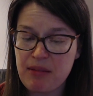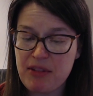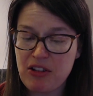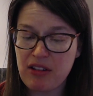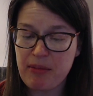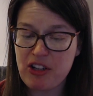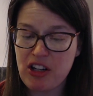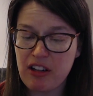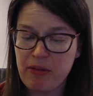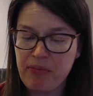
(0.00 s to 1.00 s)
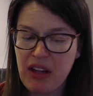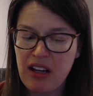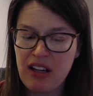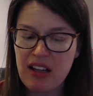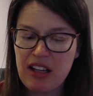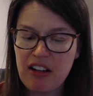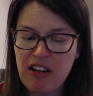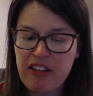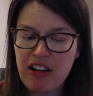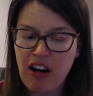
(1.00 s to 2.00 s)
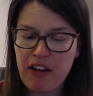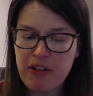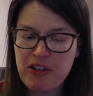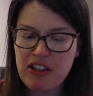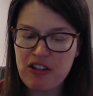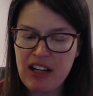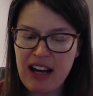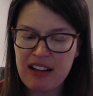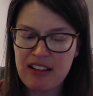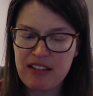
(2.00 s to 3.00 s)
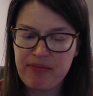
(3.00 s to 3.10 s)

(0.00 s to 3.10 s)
Mr. Lemoncello. Here are the authors in your deck.